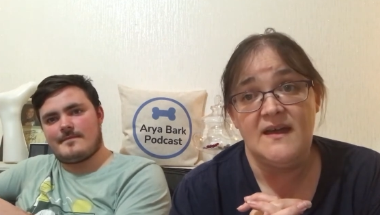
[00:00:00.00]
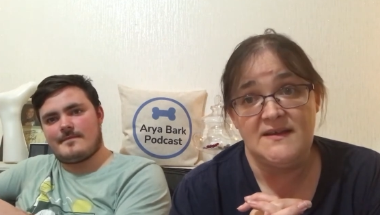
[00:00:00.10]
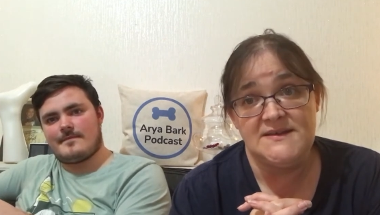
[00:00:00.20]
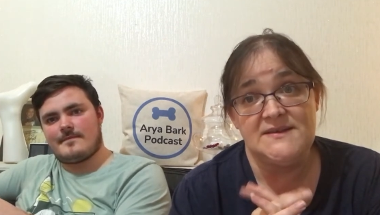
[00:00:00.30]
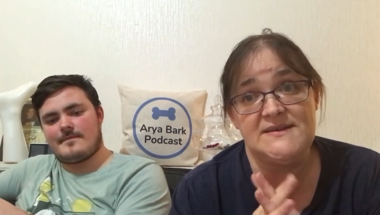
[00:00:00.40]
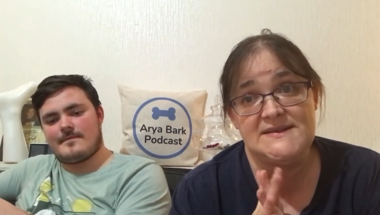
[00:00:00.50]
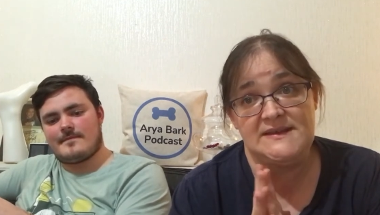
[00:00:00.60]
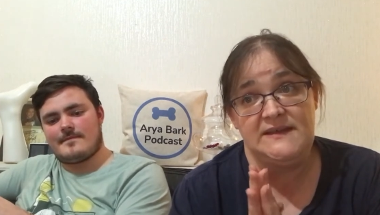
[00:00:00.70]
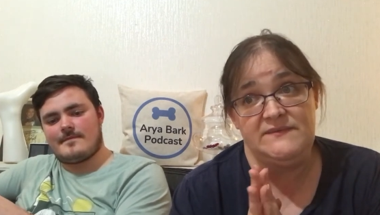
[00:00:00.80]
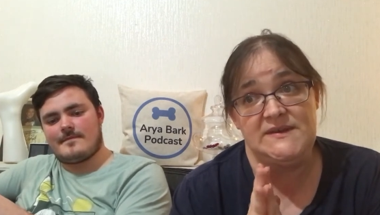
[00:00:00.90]
Speaker 1: And I
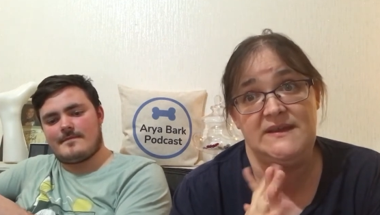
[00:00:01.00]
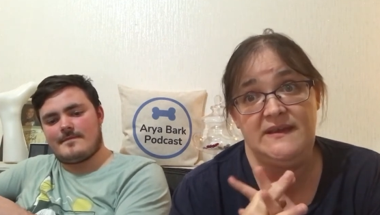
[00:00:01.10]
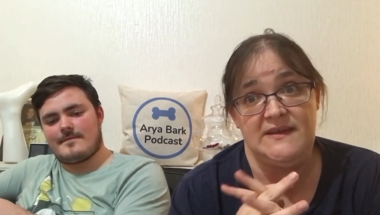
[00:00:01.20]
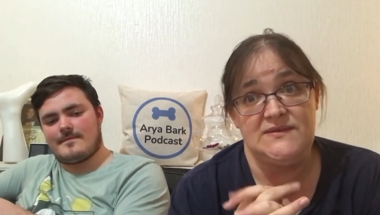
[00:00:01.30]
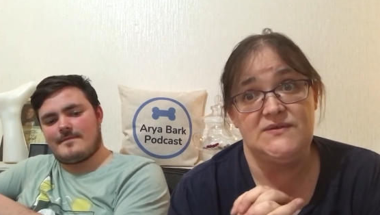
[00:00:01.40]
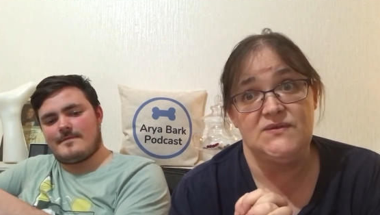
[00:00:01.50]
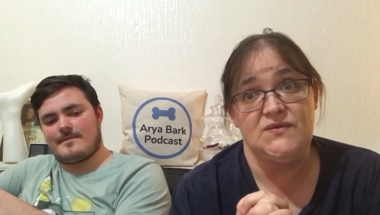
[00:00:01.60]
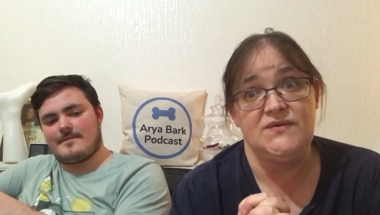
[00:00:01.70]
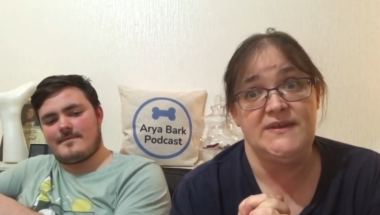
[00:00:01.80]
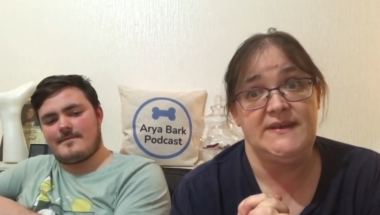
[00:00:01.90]
received it
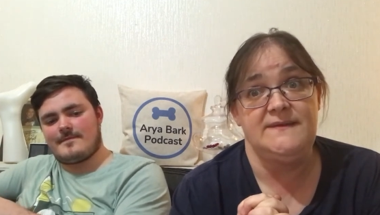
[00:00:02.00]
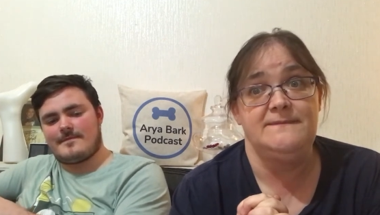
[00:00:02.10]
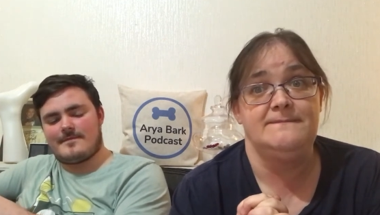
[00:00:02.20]
yesterday.